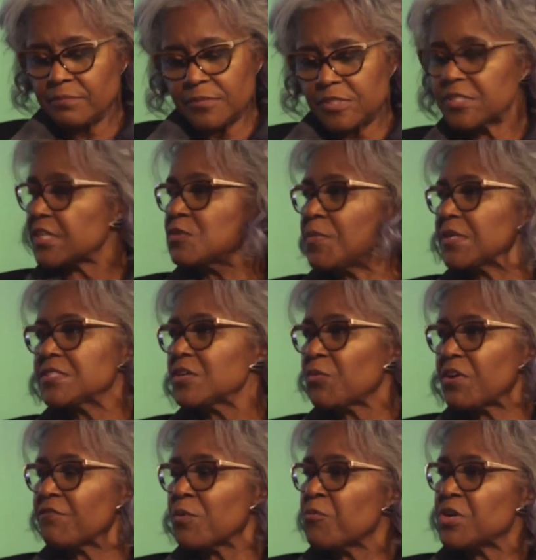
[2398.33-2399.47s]
6 months
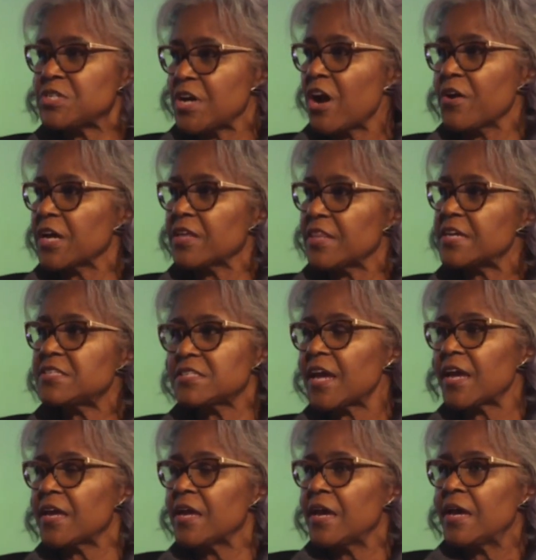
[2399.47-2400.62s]
away from retiring and they
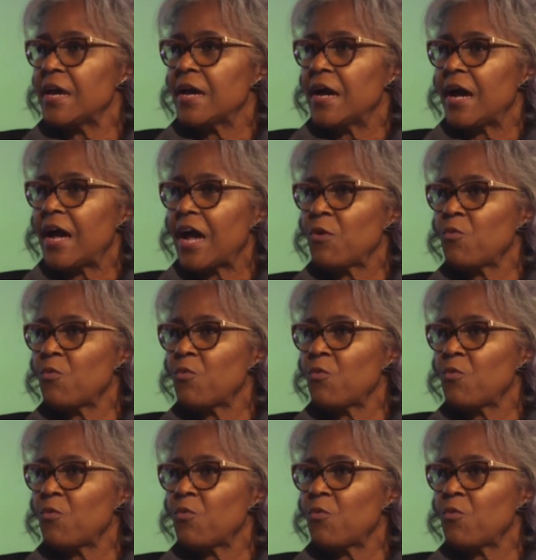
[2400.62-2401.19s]
say, I